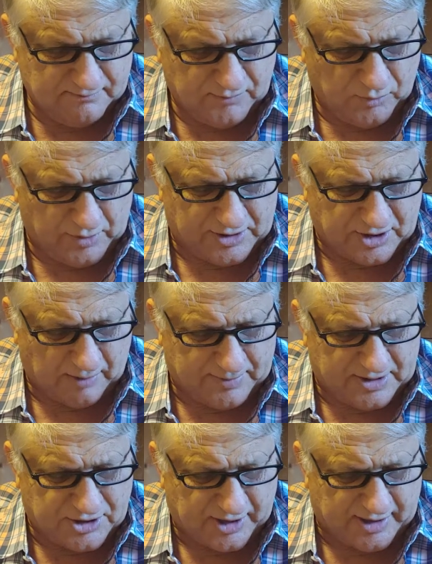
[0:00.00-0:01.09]
but we shall
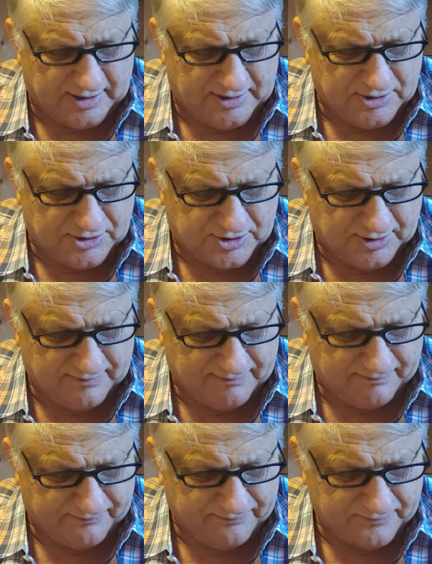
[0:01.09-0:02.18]
be changed
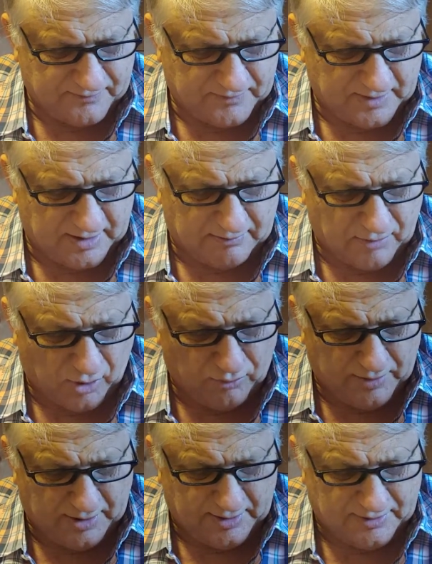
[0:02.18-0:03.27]
in a
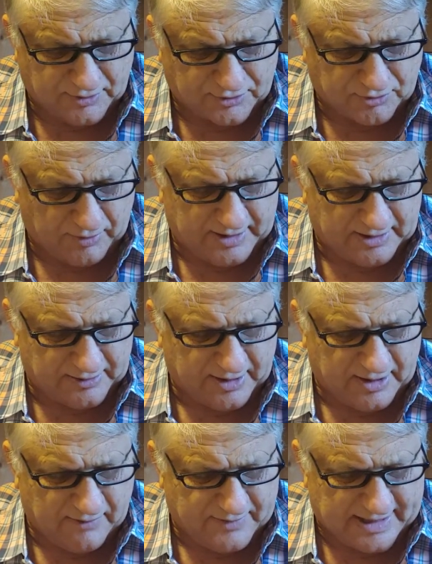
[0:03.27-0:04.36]
moment, in the
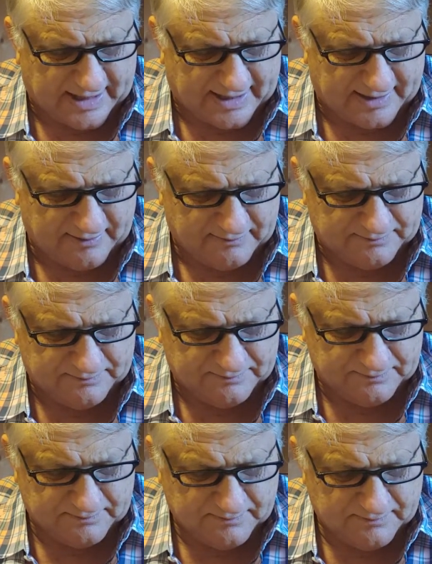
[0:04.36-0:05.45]
twinkling of an eye,
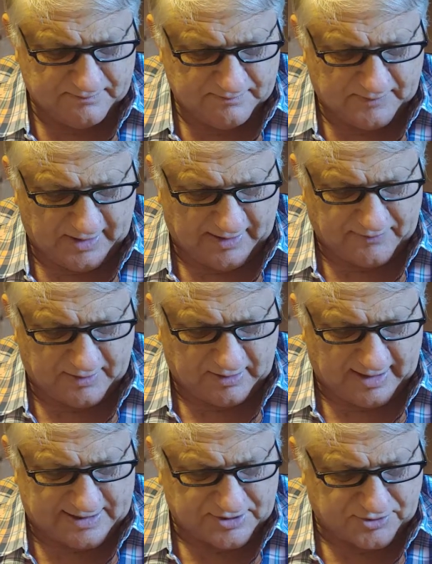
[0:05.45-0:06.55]
at the
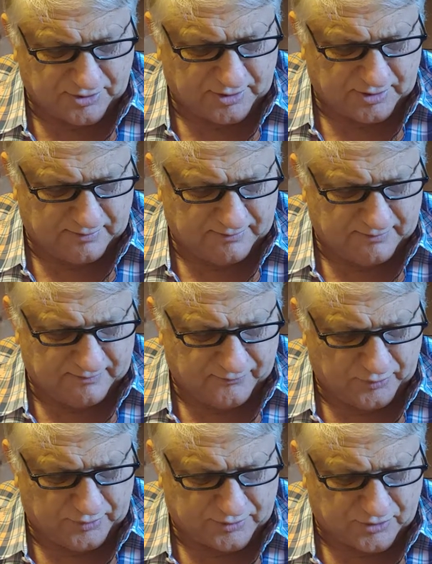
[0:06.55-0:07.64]
last trump
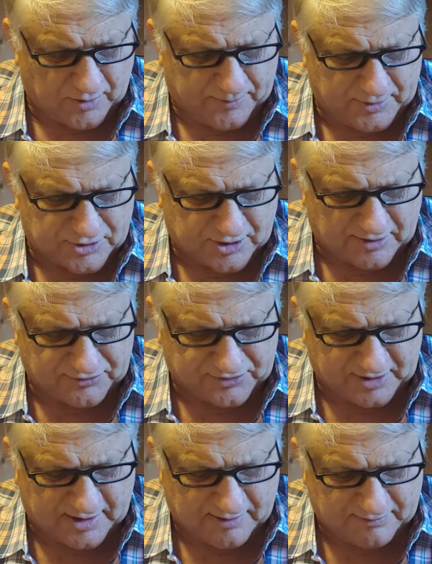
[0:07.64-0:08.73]
for the trumpet shall
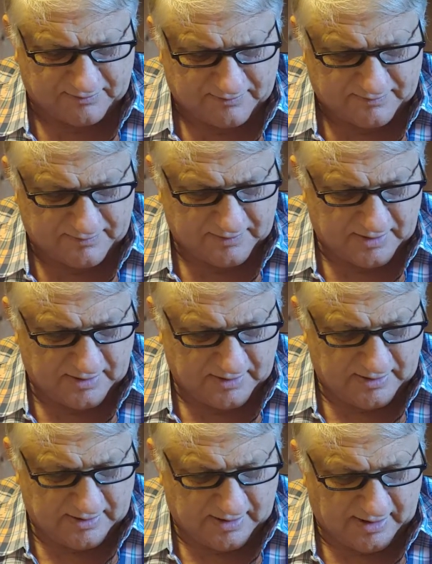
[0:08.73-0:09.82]
sound,
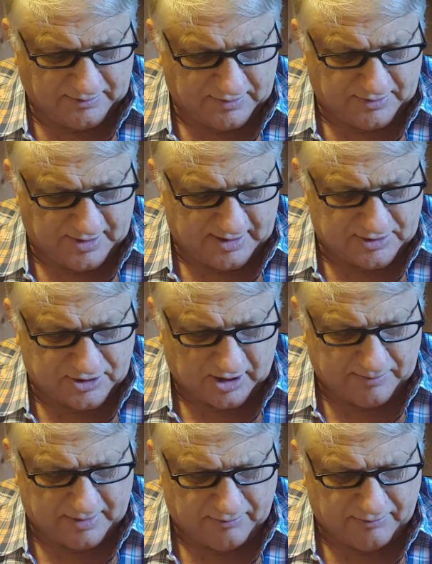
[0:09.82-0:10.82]
and the dead shall be